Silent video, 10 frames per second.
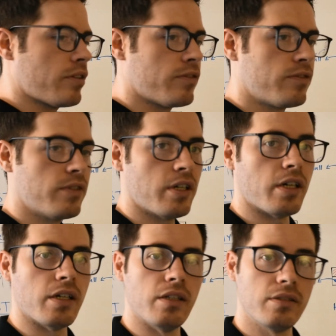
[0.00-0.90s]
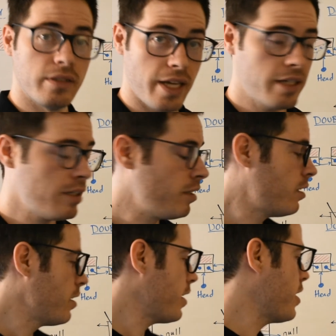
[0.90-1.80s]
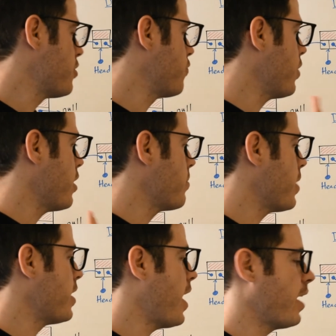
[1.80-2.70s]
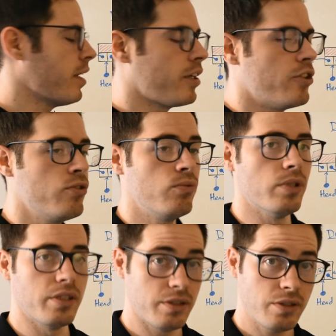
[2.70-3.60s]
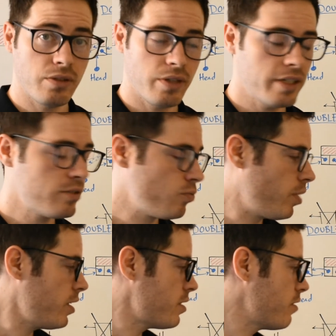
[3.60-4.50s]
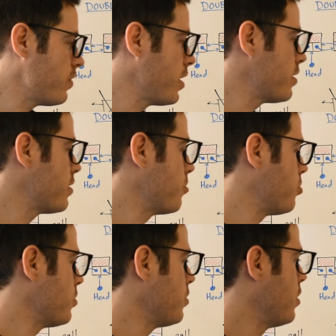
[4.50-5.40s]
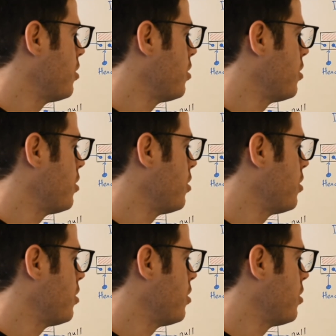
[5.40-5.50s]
of data each frame and adding a new one. So it's relatively a simple